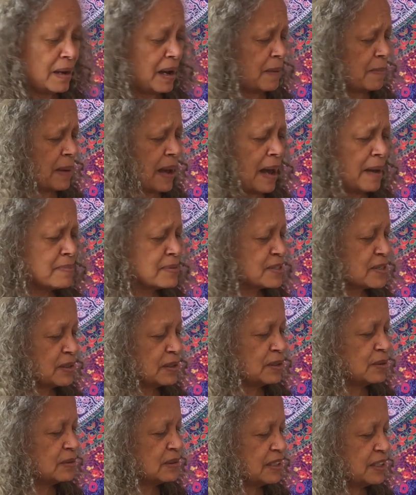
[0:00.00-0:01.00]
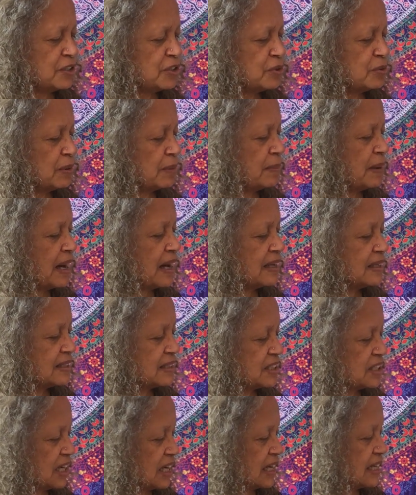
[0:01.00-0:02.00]
I absolutely do
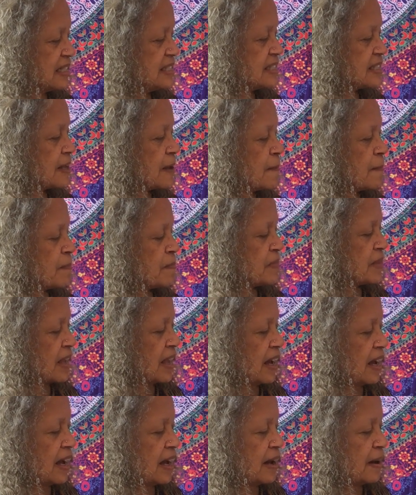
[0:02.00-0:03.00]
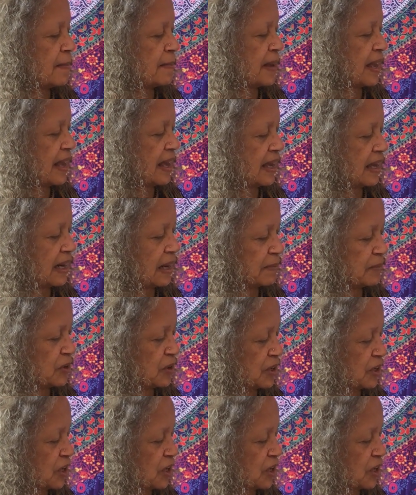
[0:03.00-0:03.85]
apologize, and I'm going to